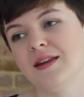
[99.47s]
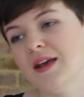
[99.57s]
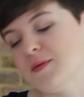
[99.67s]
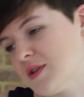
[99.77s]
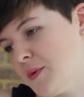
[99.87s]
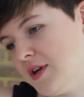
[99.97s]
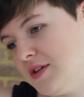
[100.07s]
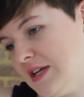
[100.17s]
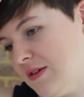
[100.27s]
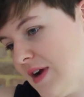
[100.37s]
he was the one who
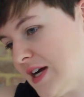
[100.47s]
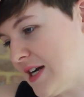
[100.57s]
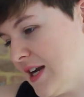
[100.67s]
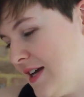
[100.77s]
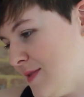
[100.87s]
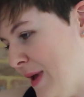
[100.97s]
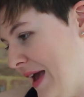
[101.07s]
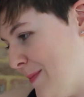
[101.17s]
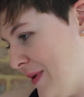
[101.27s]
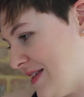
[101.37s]
didn't recognise
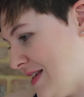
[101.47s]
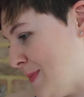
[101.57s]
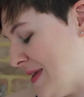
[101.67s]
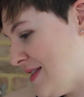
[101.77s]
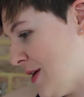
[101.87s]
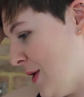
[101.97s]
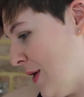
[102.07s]
me because it's been so